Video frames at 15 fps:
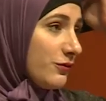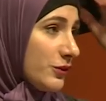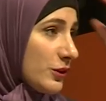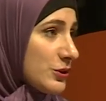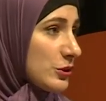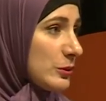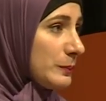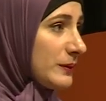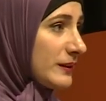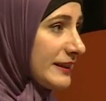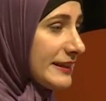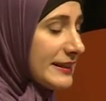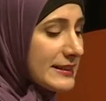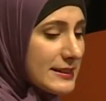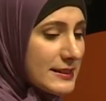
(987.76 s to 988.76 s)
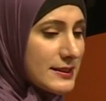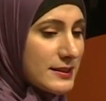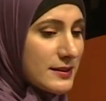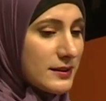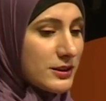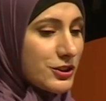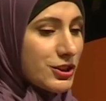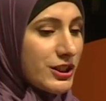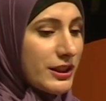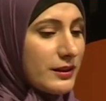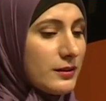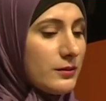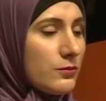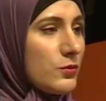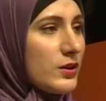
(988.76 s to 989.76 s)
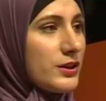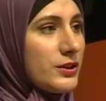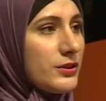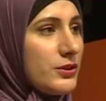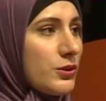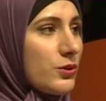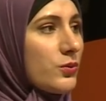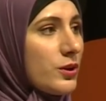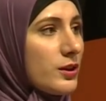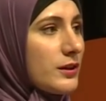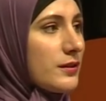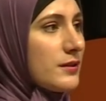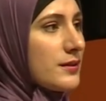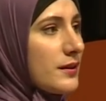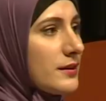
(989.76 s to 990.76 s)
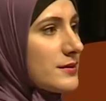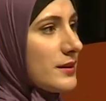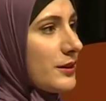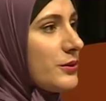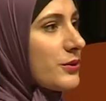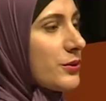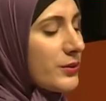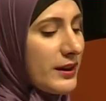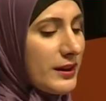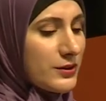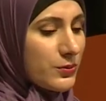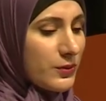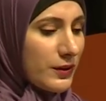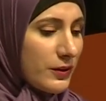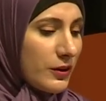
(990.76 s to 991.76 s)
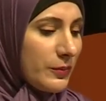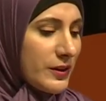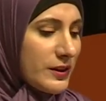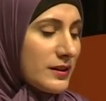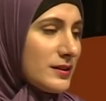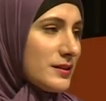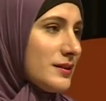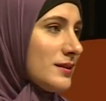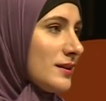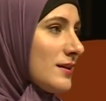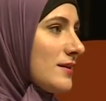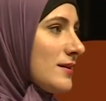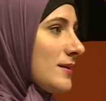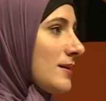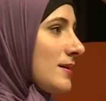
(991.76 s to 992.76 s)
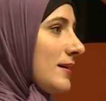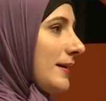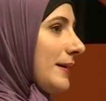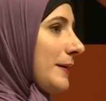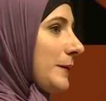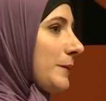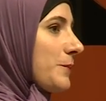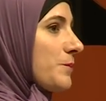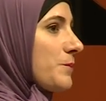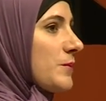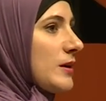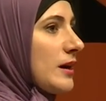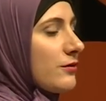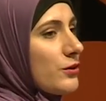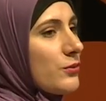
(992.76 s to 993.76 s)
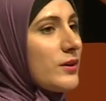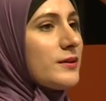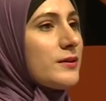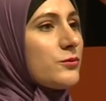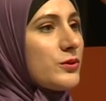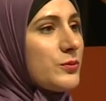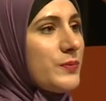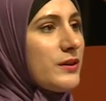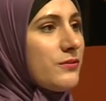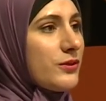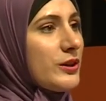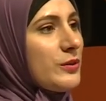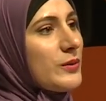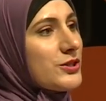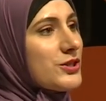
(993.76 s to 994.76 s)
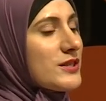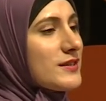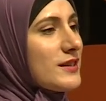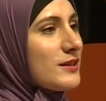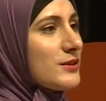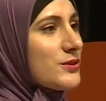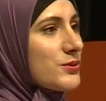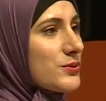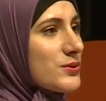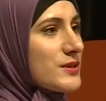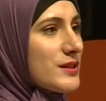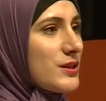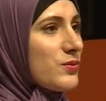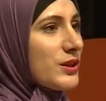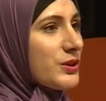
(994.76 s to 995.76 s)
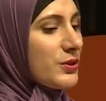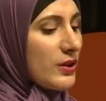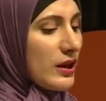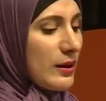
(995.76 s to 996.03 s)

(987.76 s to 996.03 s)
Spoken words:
if you do, please share what your work, the things that you create with the community. Everyone would be very much excited to see what you